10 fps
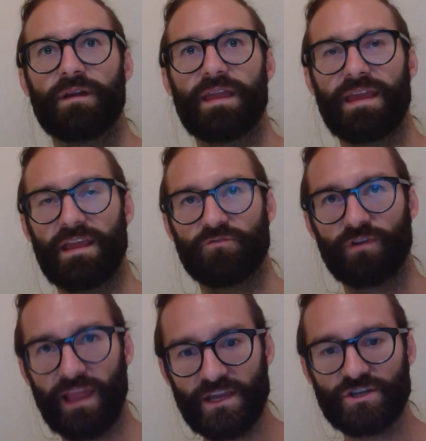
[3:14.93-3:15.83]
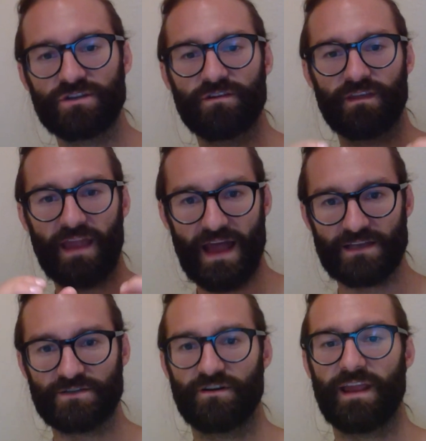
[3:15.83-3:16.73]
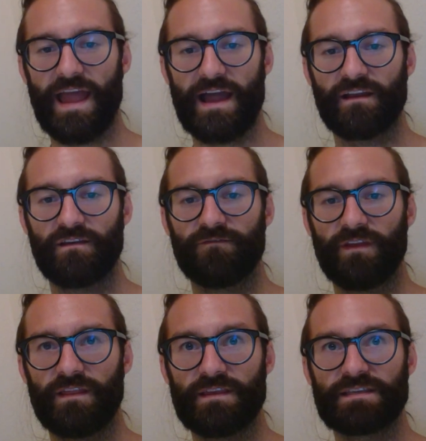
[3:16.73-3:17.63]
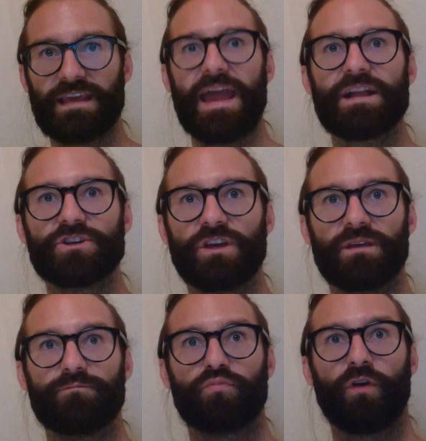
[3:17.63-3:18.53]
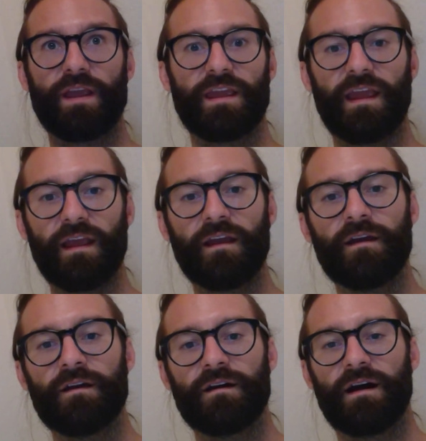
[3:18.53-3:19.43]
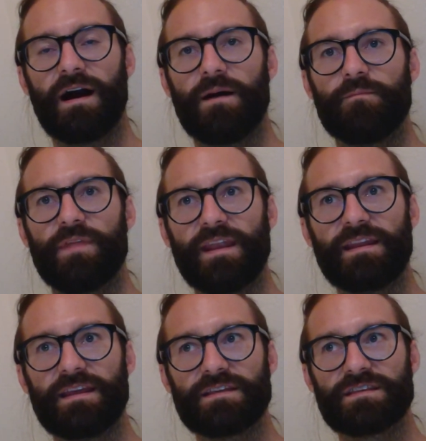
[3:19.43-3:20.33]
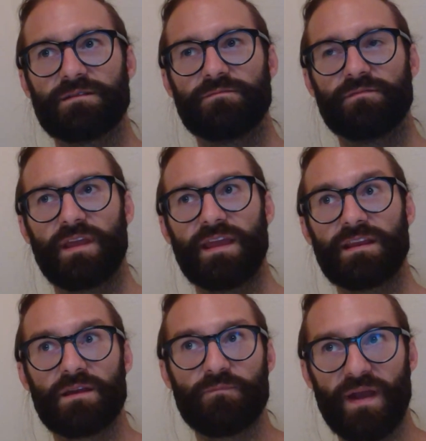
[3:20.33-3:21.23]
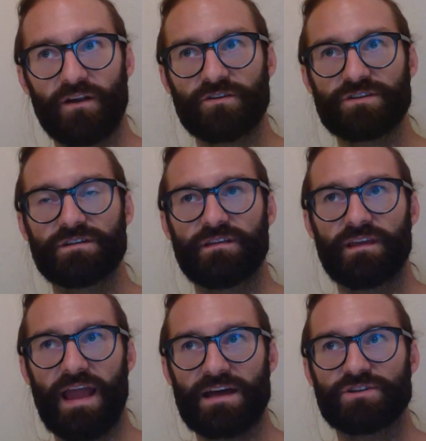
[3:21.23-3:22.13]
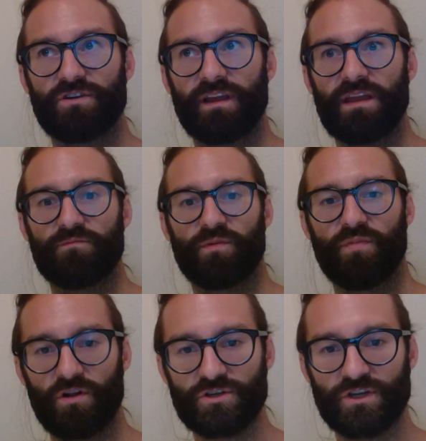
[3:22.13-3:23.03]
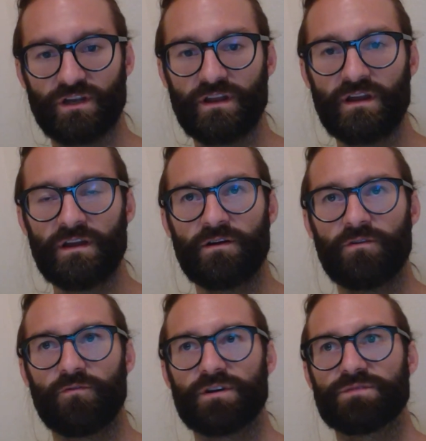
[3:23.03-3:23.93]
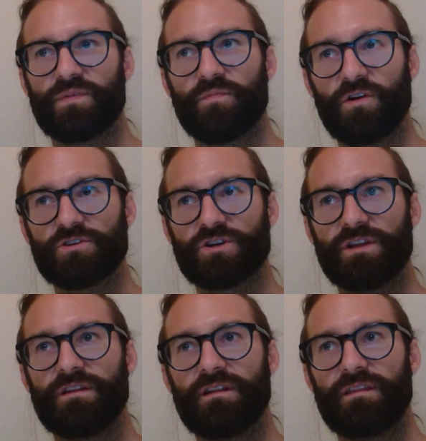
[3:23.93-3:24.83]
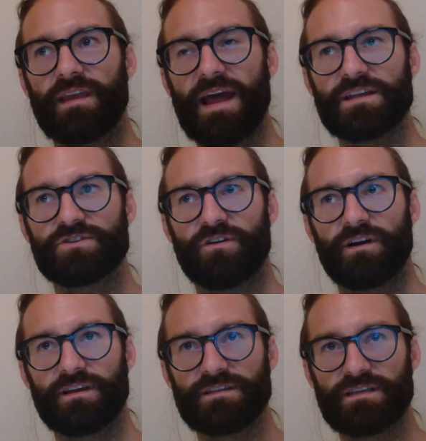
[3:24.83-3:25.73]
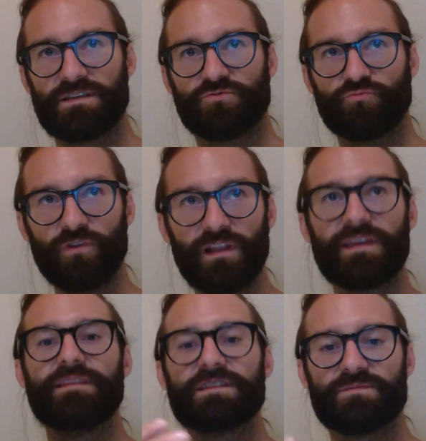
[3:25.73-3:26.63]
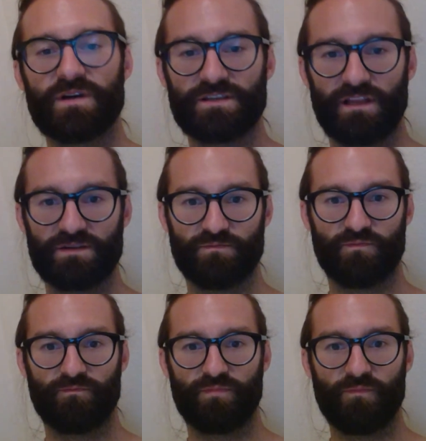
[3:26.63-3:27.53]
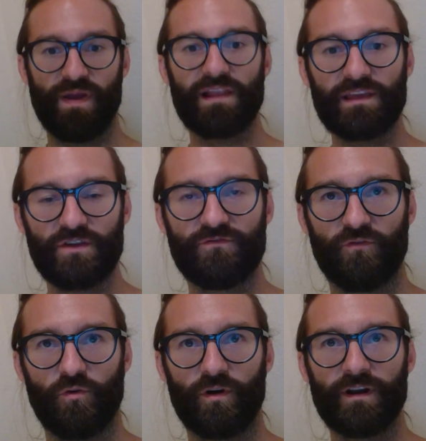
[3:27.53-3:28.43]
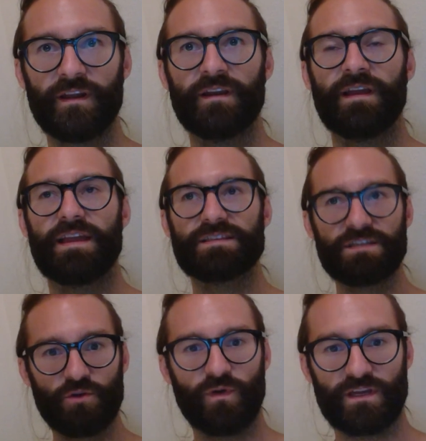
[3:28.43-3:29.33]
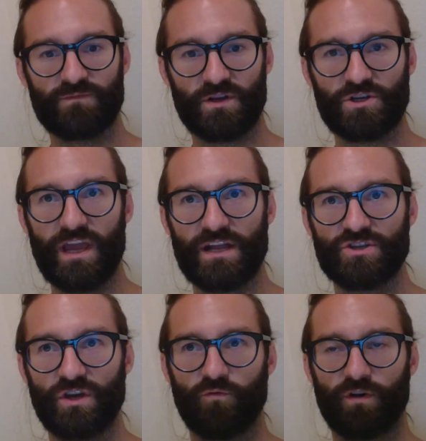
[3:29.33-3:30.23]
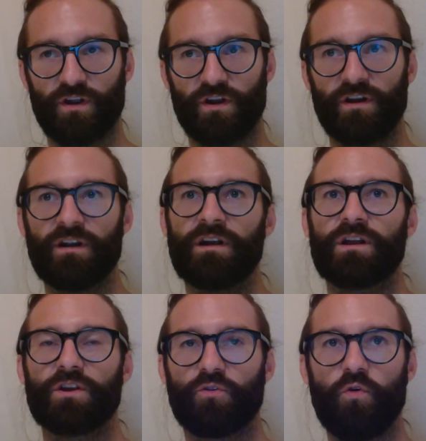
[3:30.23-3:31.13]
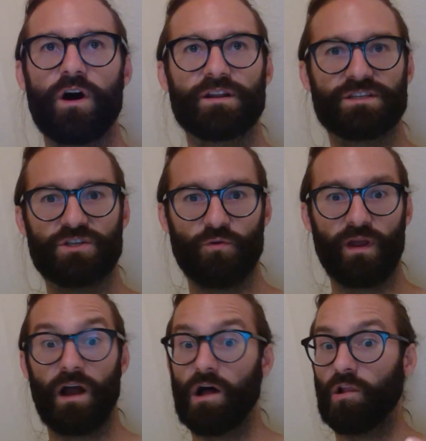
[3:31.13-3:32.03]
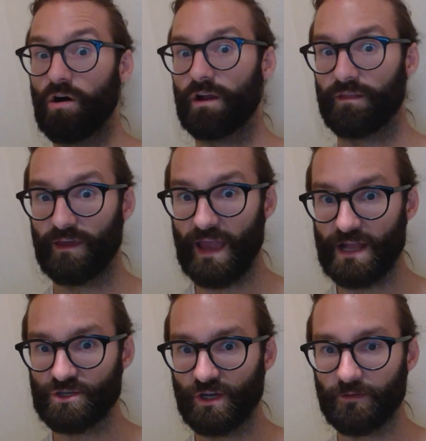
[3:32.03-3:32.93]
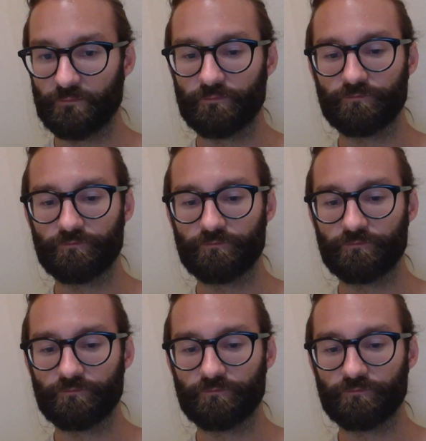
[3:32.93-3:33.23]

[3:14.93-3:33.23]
in relation to the gastroc, active in this catching and braking than it is in comparison to the gastroc in propulsion. Whereas in propulsion, the gastroc is really this muscle that's propelling you forward, isn't doing as much catching, where your quad is doing a lot of the catching